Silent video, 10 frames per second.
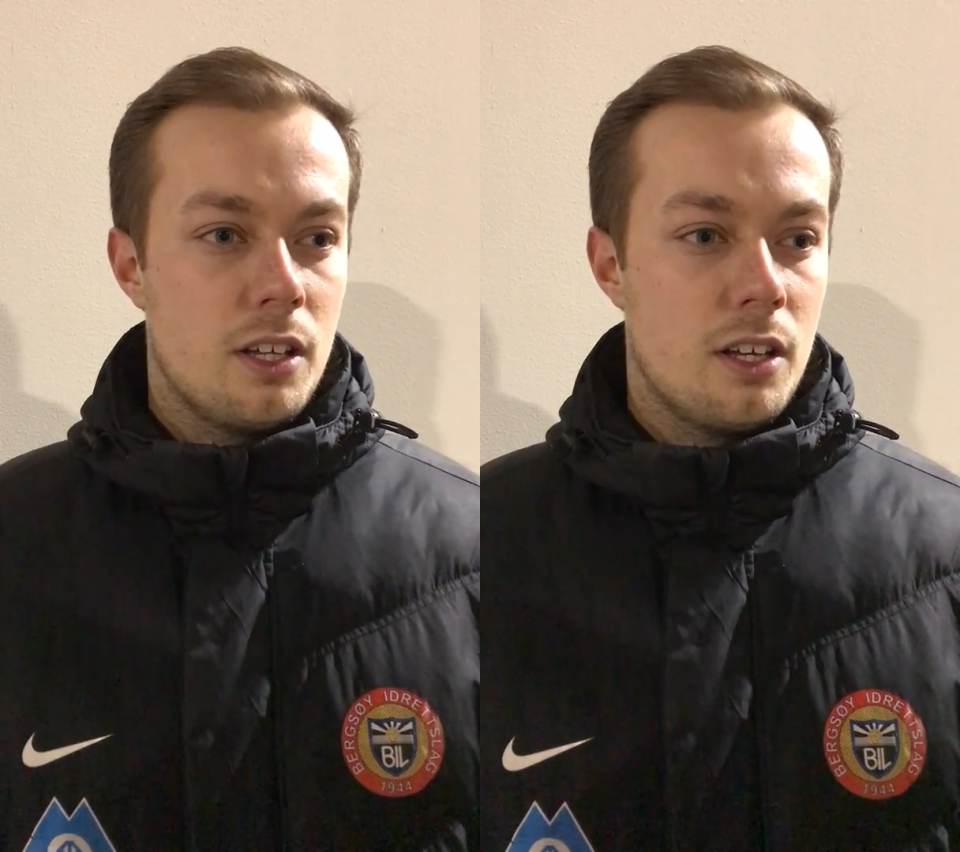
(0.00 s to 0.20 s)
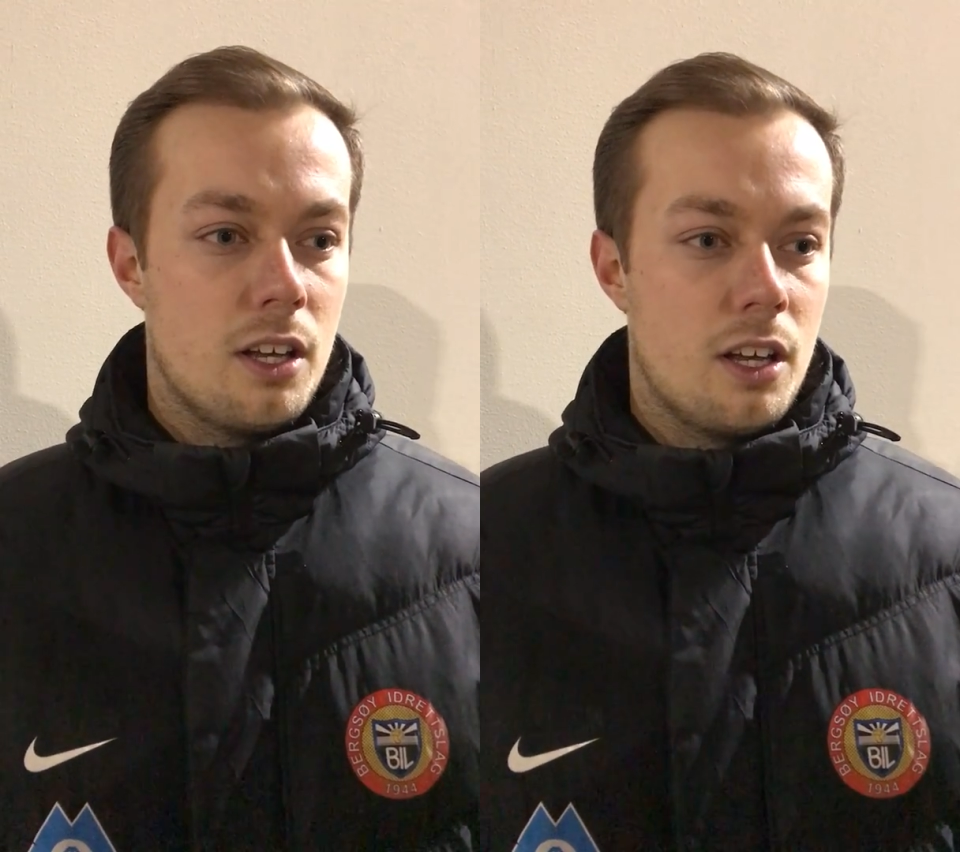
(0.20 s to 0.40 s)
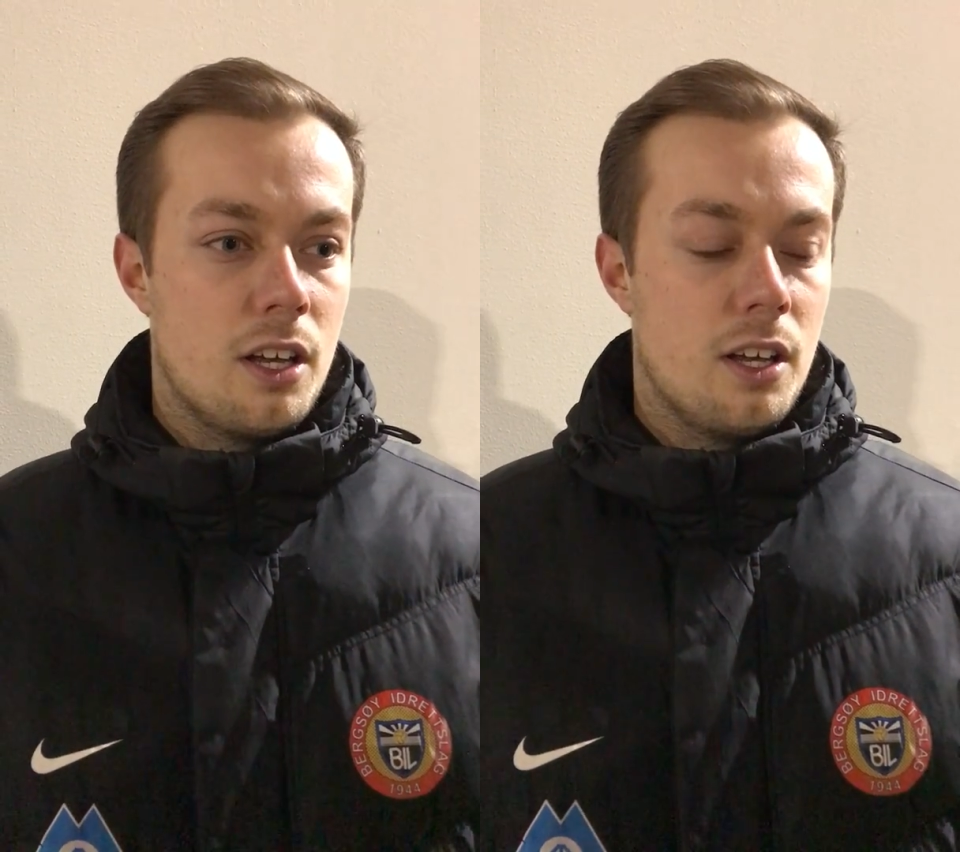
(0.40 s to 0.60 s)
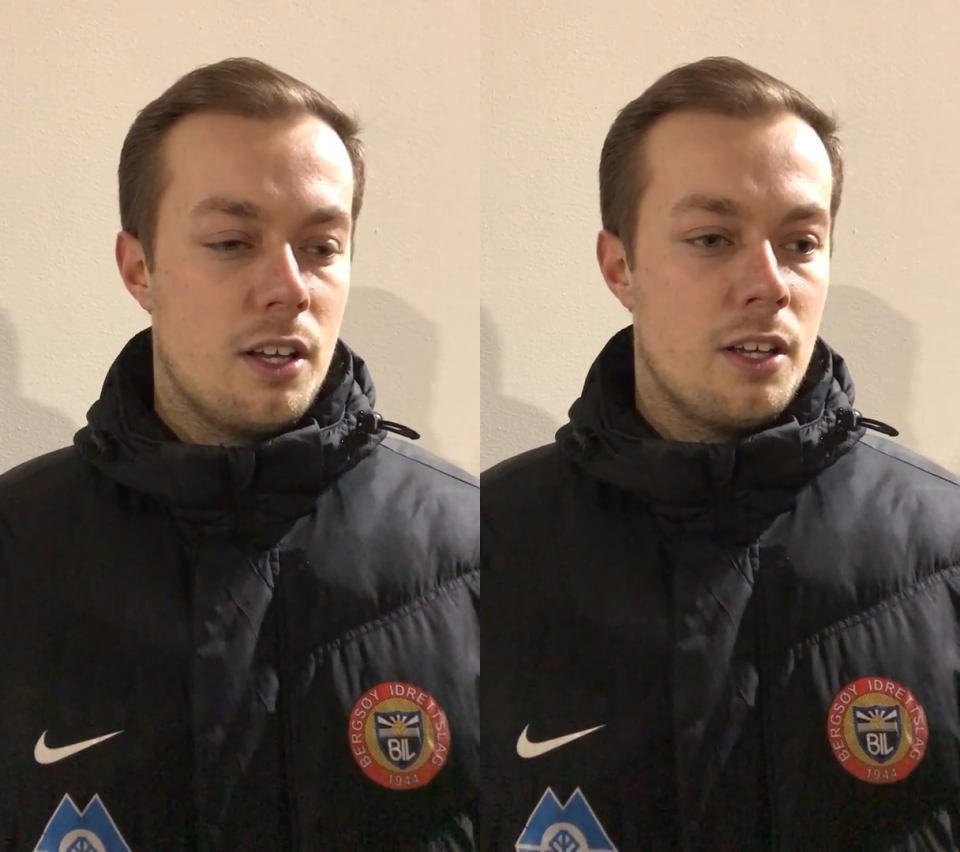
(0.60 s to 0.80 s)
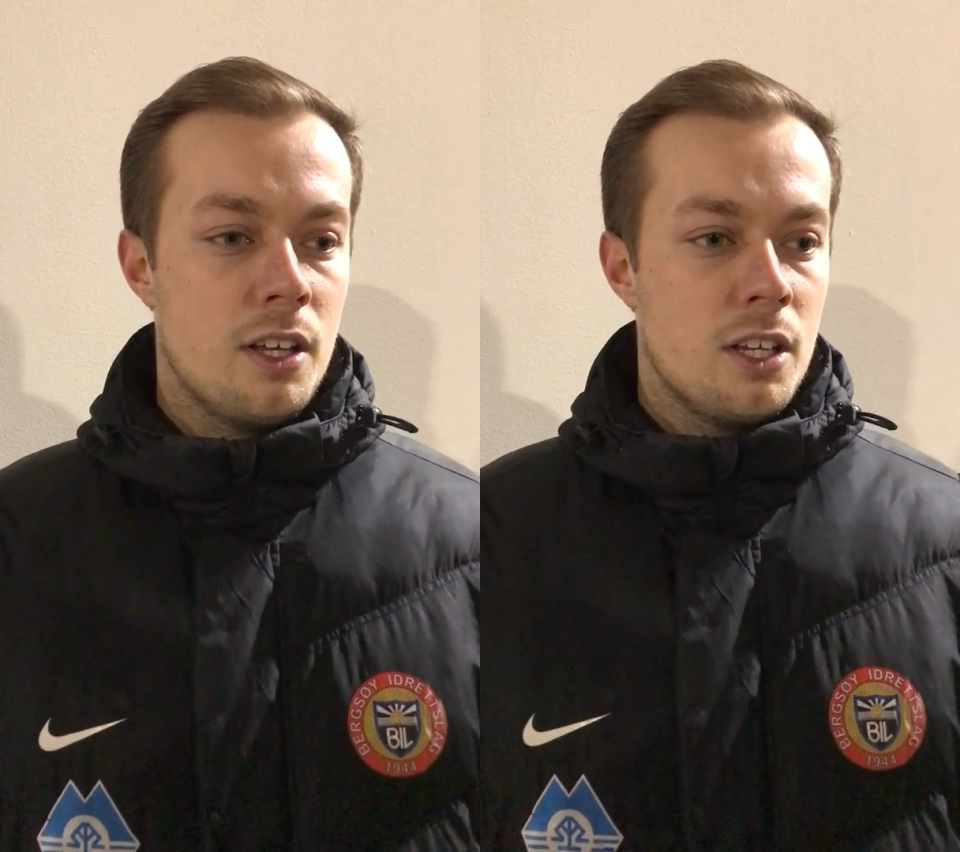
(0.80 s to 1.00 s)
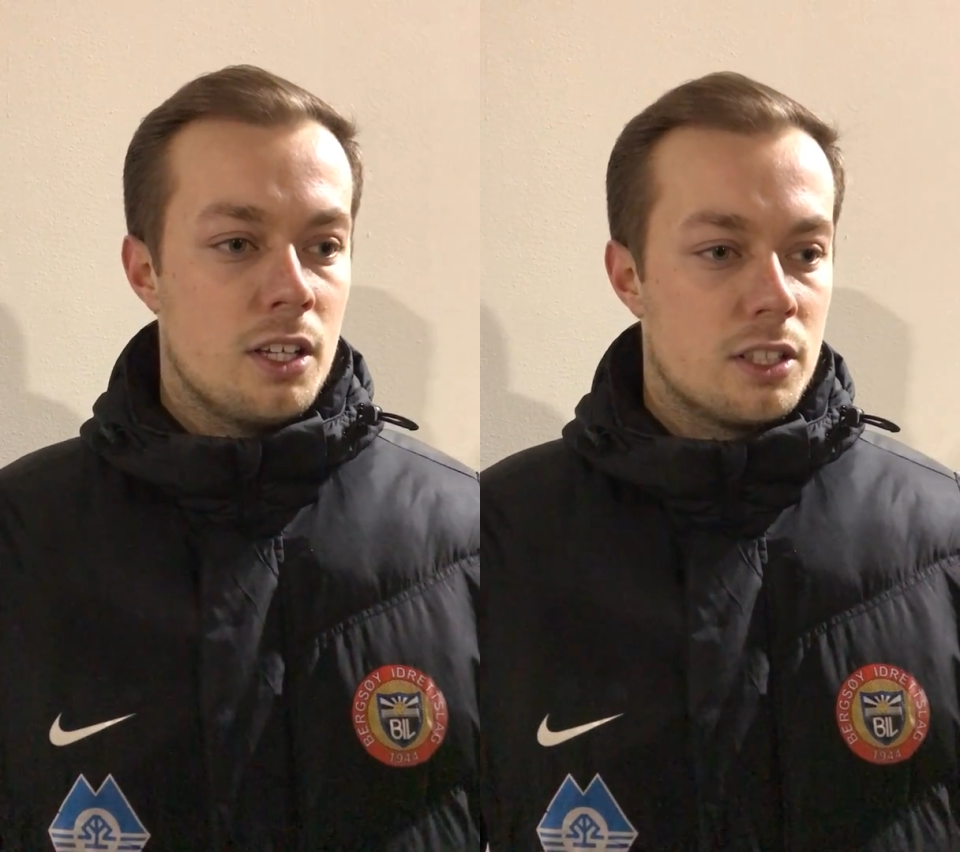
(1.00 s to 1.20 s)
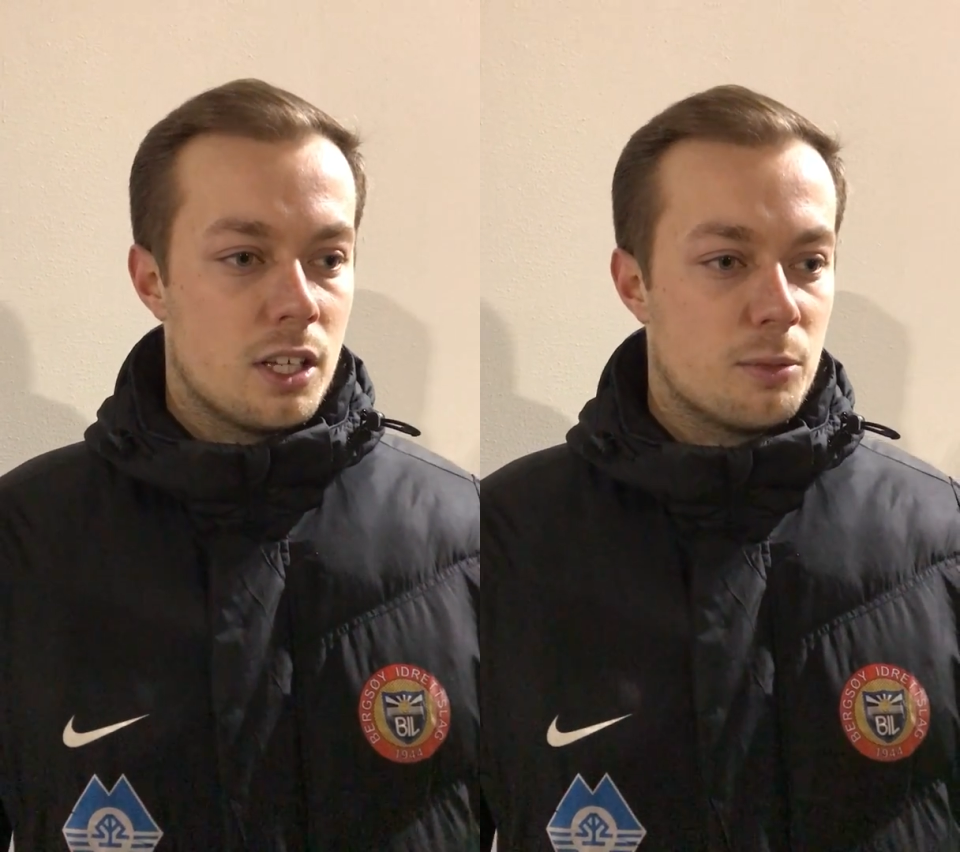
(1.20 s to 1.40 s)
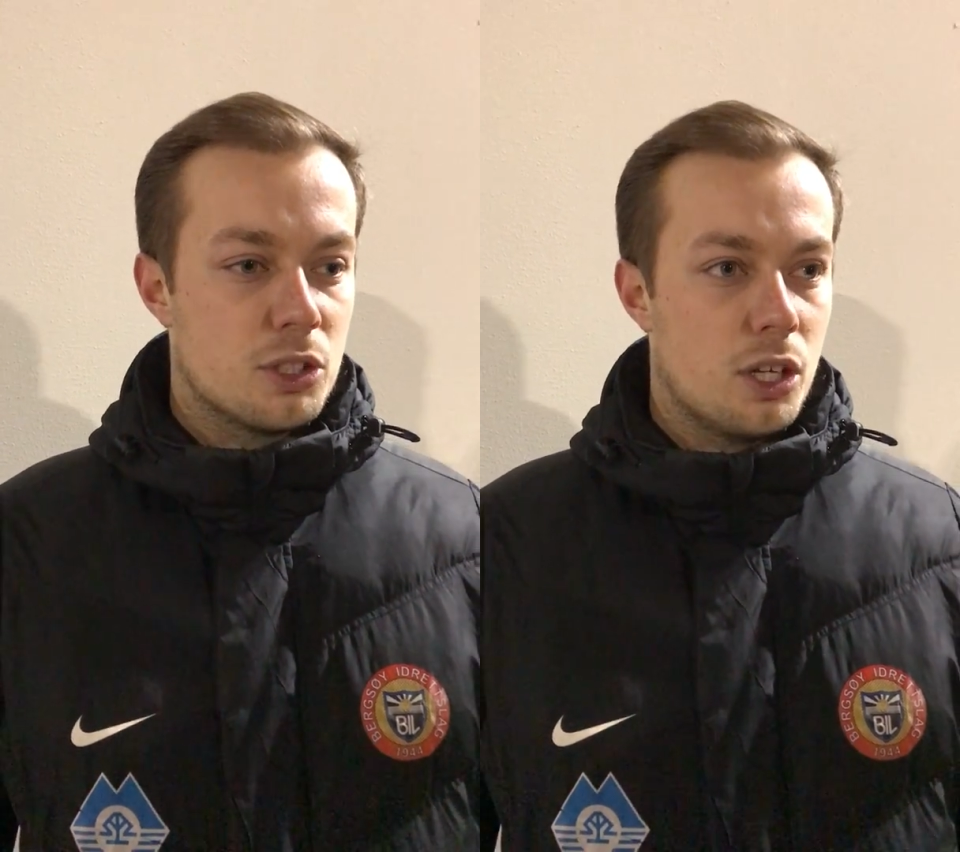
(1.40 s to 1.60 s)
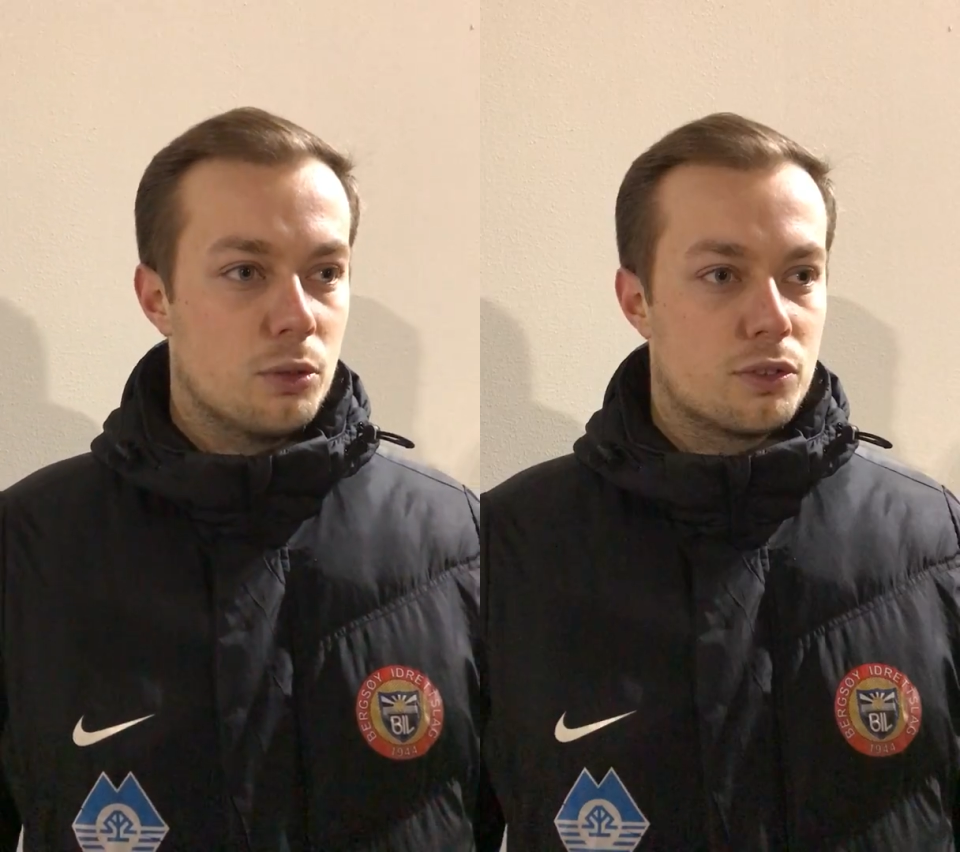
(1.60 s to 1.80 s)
Uh, some results